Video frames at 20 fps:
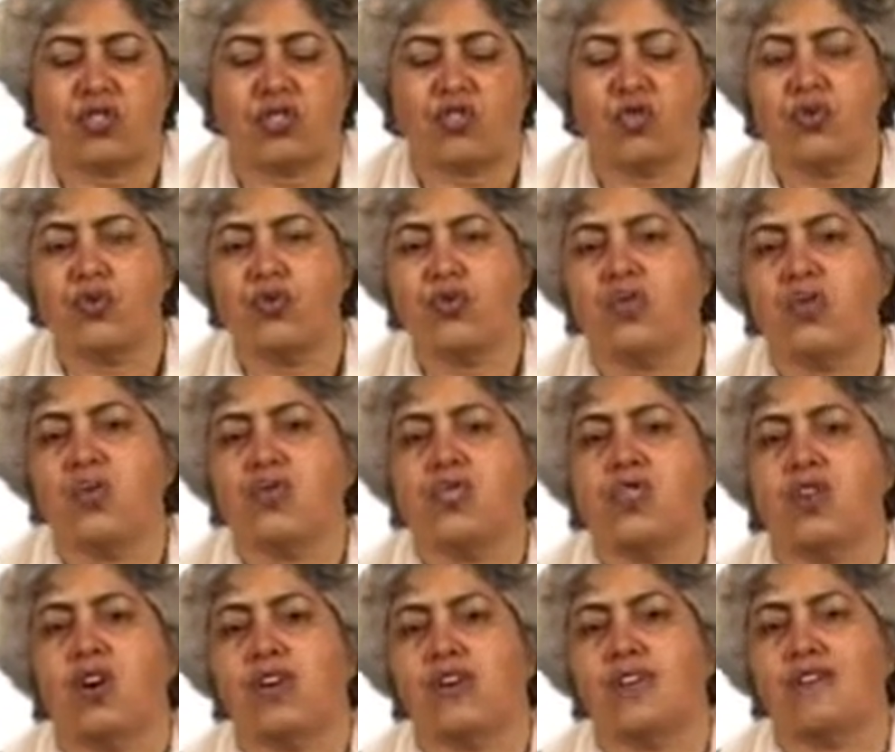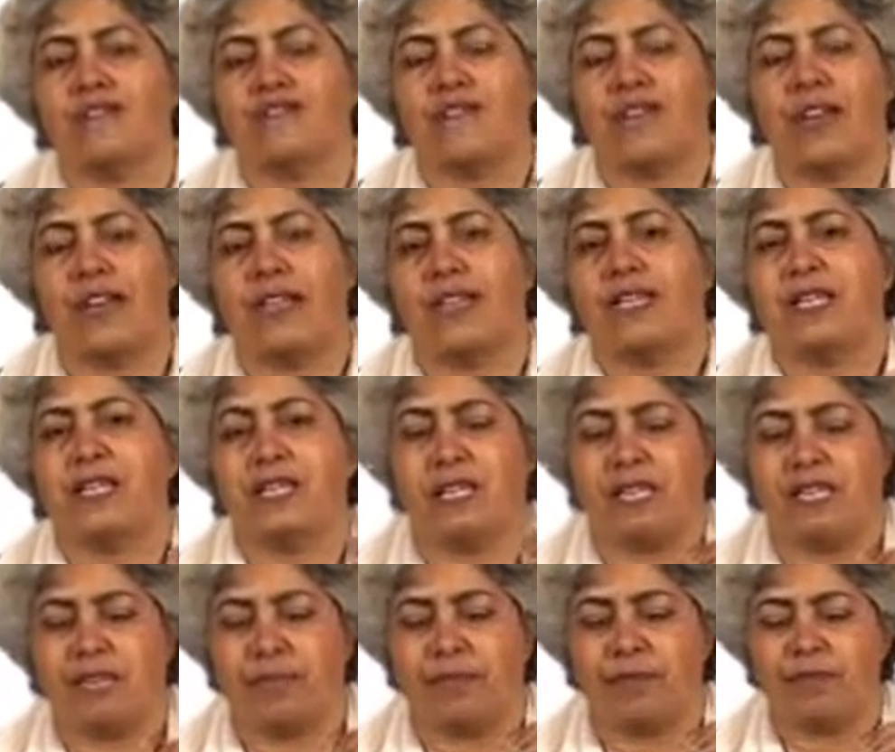choose or vary
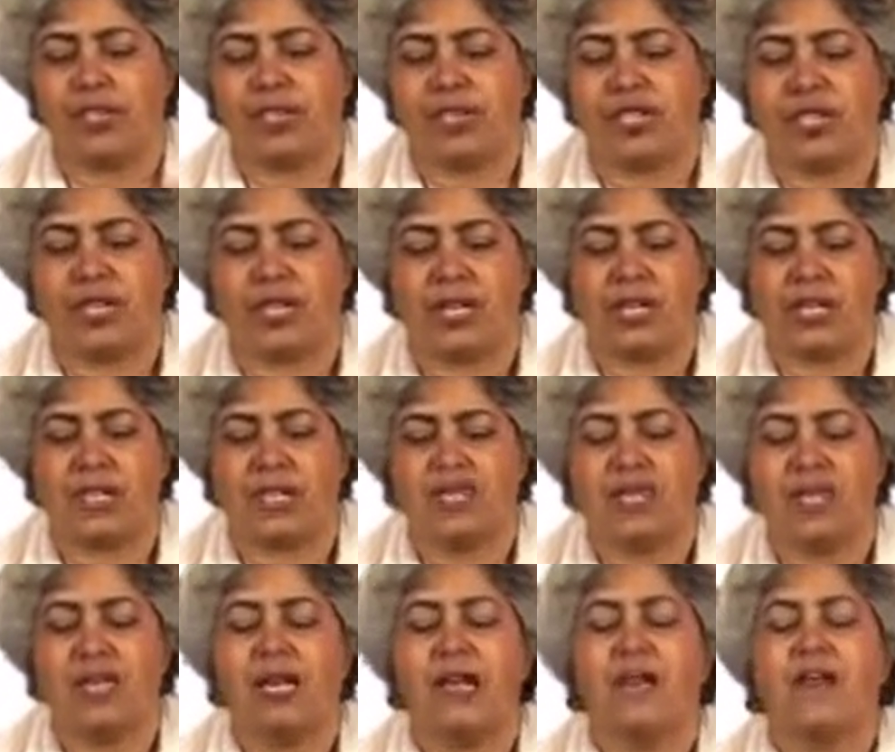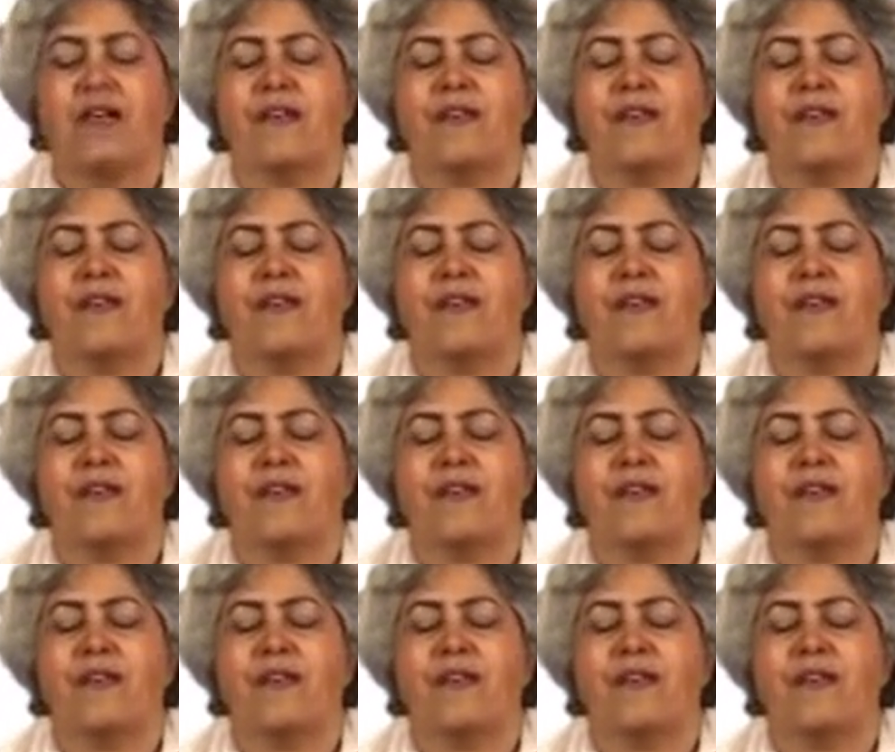in particulars,